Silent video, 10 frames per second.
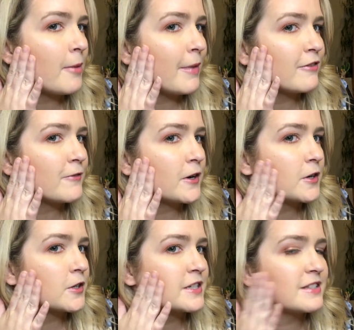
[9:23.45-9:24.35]
My friend
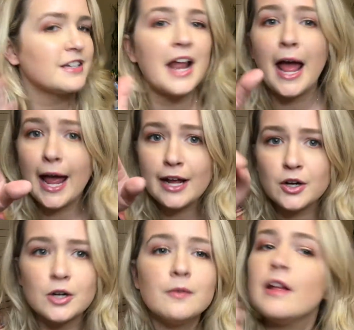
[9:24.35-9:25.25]
Kristen, hey
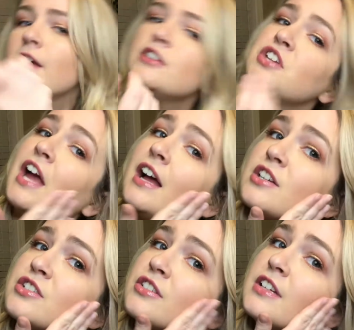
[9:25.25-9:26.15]
girl, she
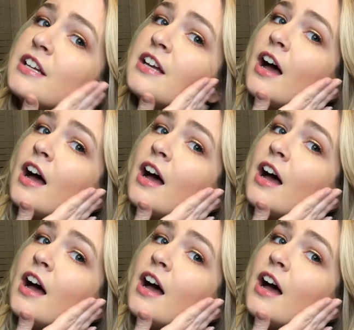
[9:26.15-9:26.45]
actually